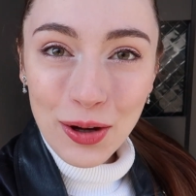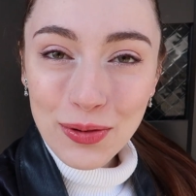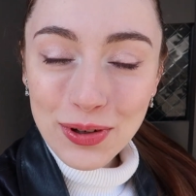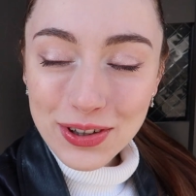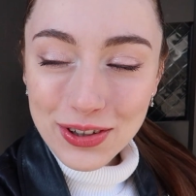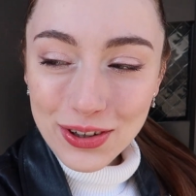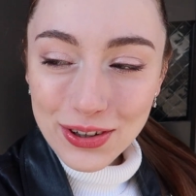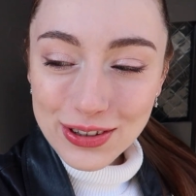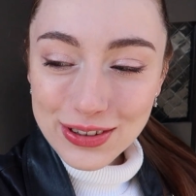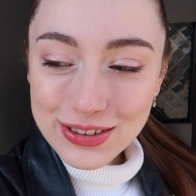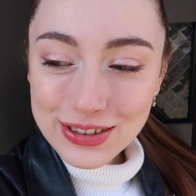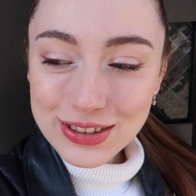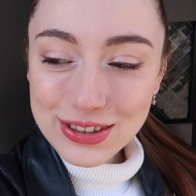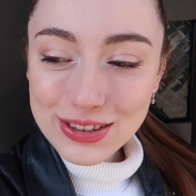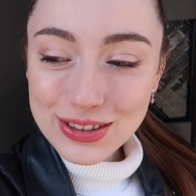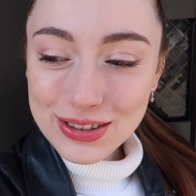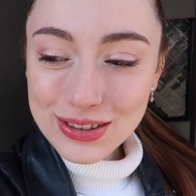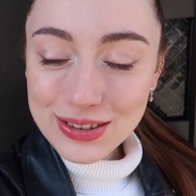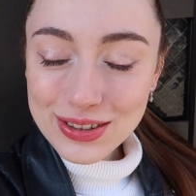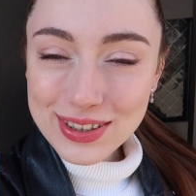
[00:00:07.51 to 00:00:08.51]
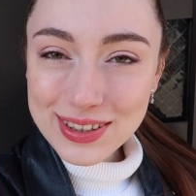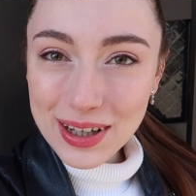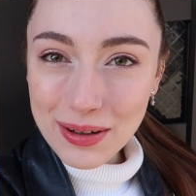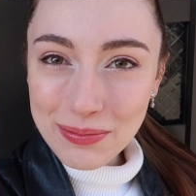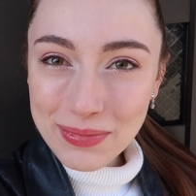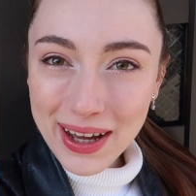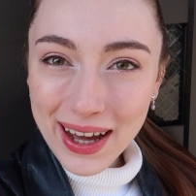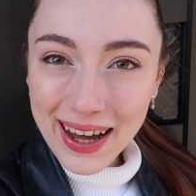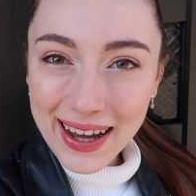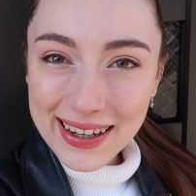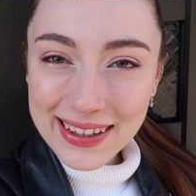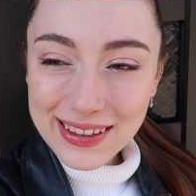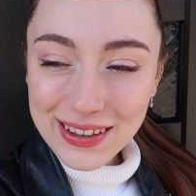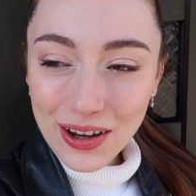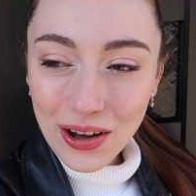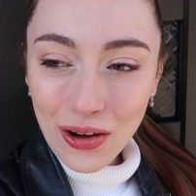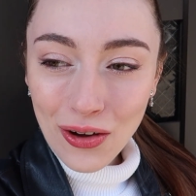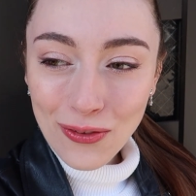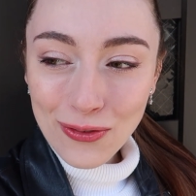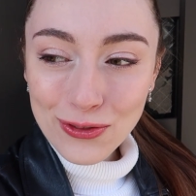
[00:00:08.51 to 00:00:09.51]
We're going to do some kind
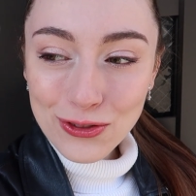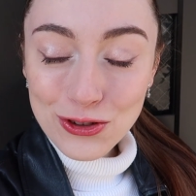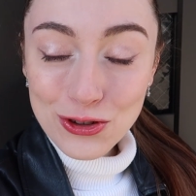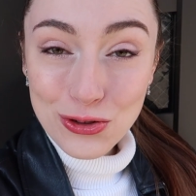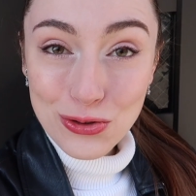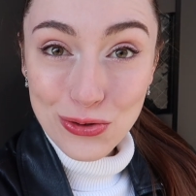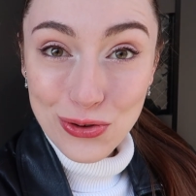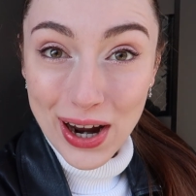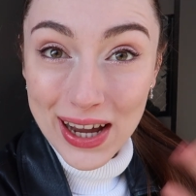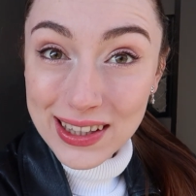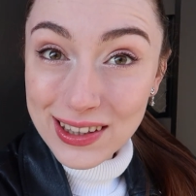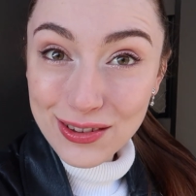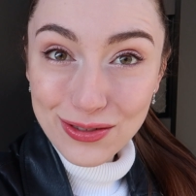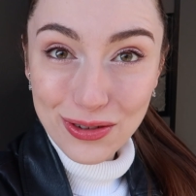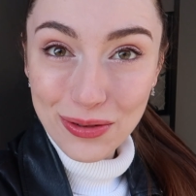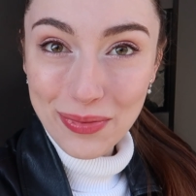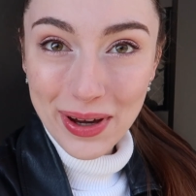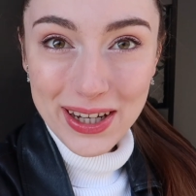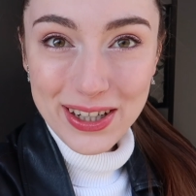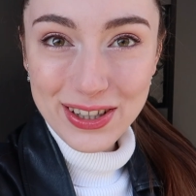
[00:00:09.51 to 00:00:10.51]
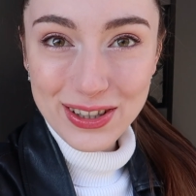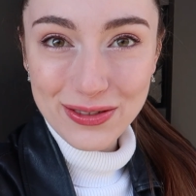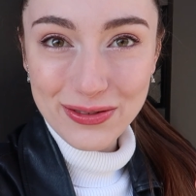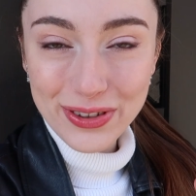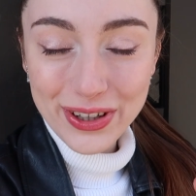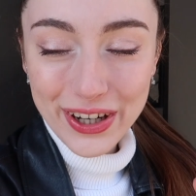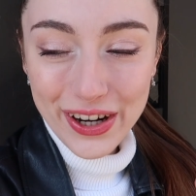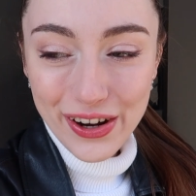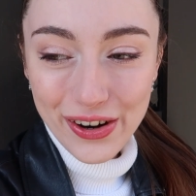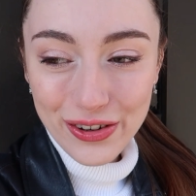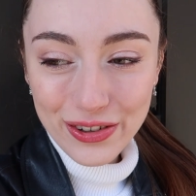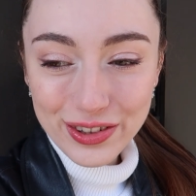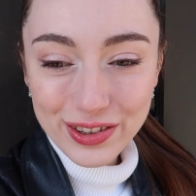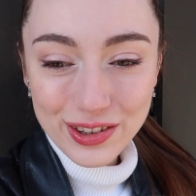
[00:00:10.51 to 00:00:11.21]
of transformation video,